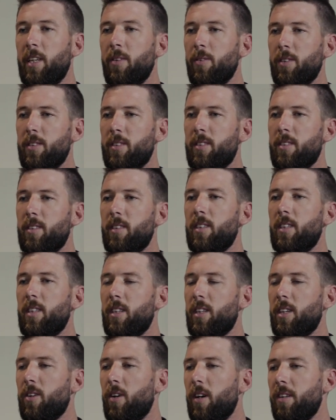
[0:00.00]
He was
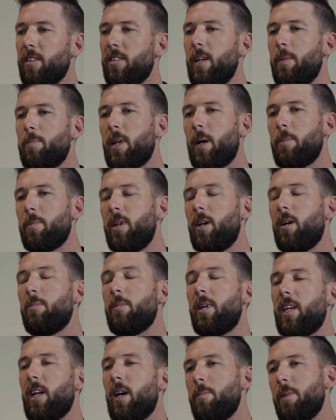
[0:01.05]
the guy that stepped up and helped
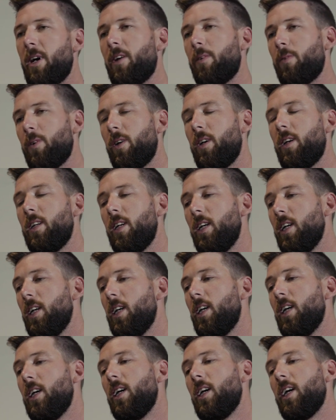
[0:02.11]
me no matter what,
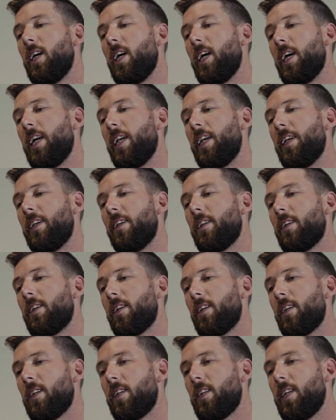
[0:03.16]
and
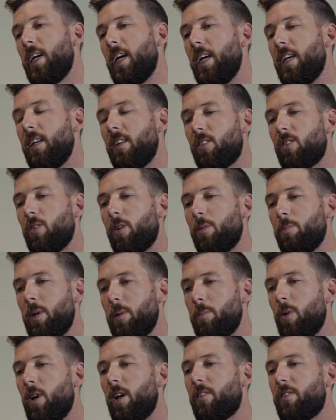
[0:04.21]
he sorted me
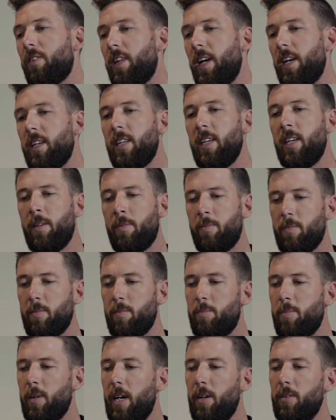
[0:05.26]
a bike for that year,
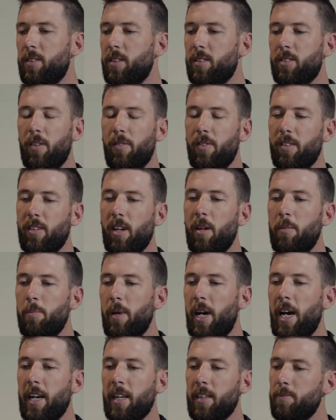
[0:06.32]
but it was just off his own
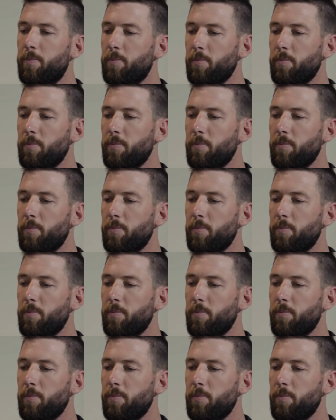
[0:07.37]
back.